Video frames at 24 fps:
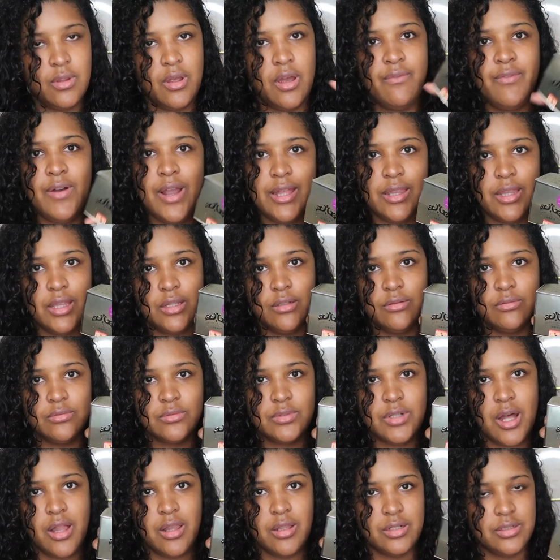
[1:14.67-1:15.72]
a violet
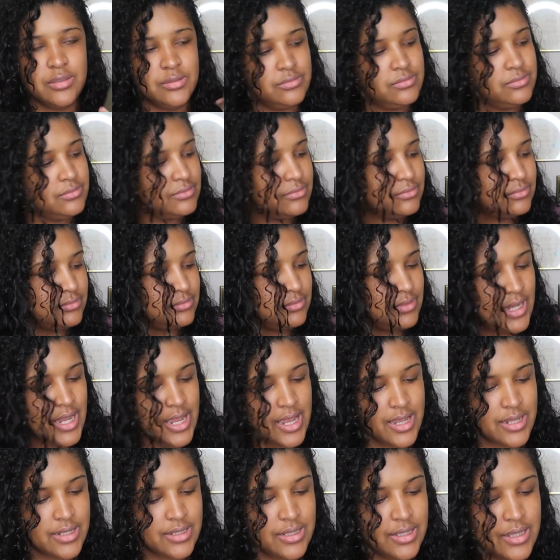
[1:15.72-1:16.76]
color.
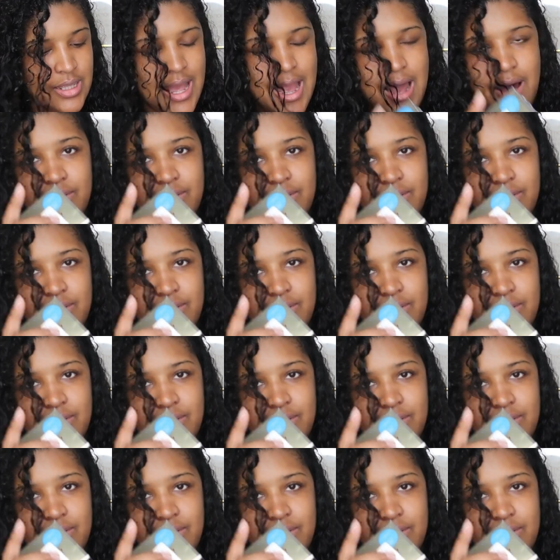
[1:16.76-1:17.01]
And the